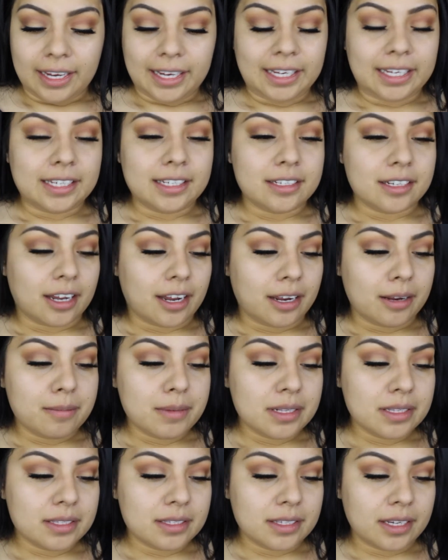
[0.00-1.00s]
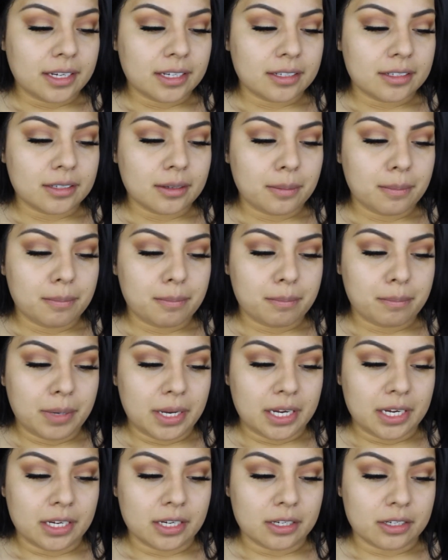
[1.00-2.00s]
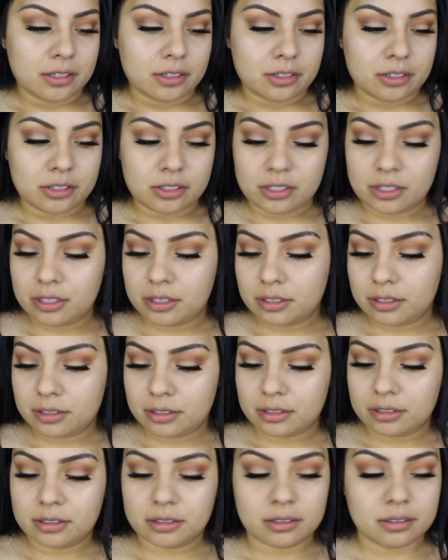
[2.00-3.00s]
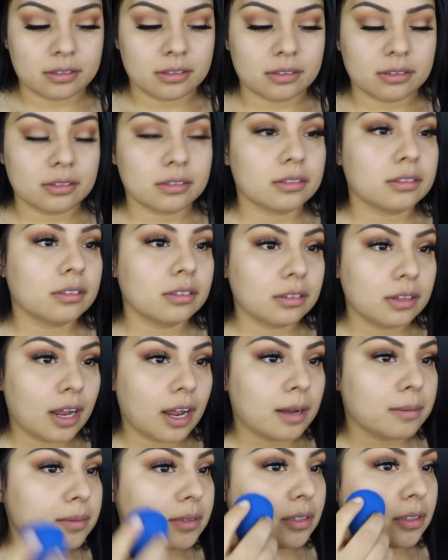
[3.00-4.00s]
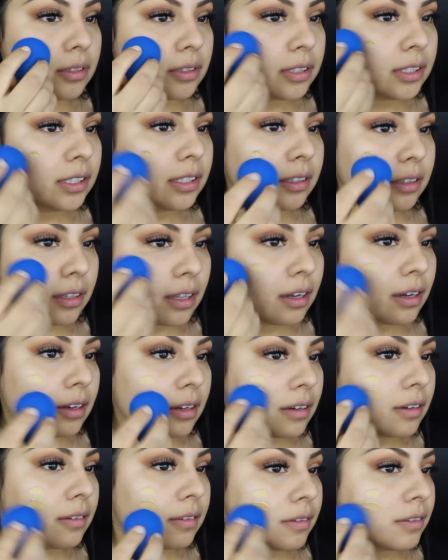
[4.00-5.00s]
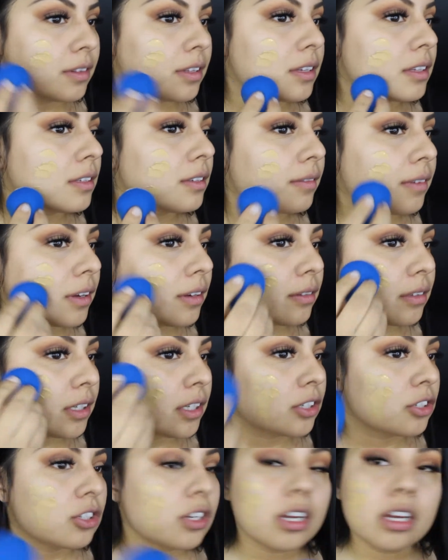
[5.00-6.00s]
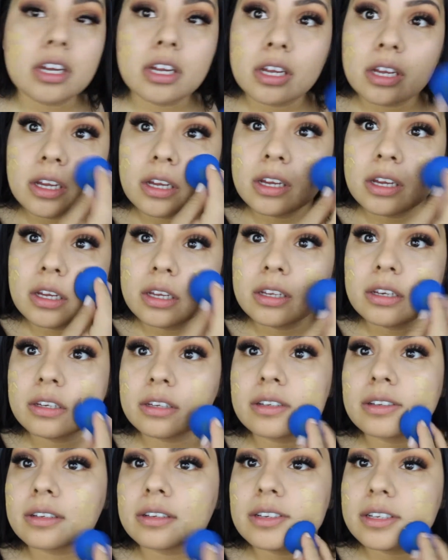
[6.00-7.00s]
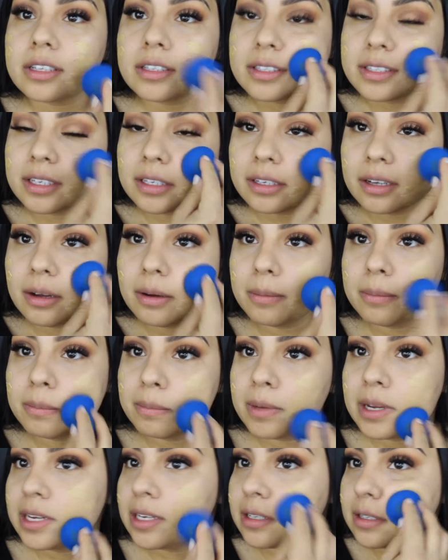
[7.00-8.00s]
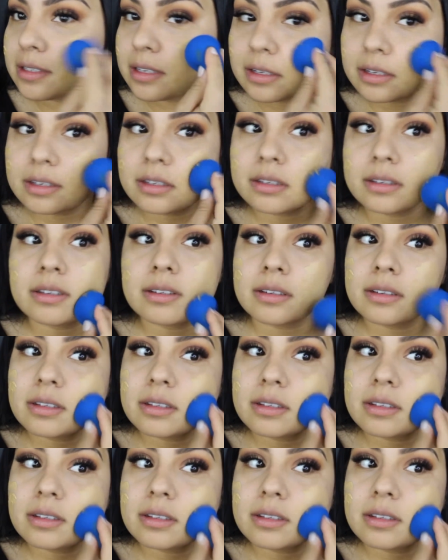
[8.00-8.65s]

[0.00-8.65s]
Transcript: And I'm in Sand Beige. Absolutely love this foundation. It's like amazing.